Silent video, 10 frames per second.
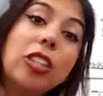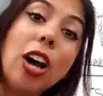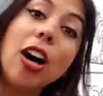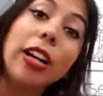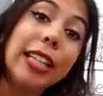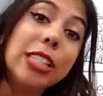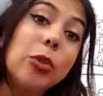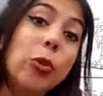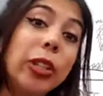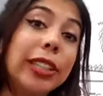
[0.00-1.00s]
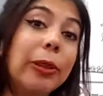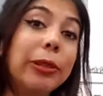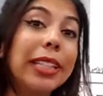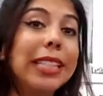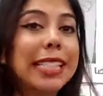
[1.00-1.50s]
dog is a word that we
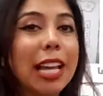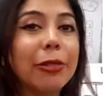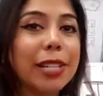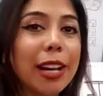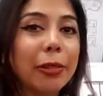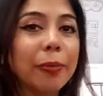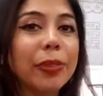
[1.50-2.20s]
can sound out.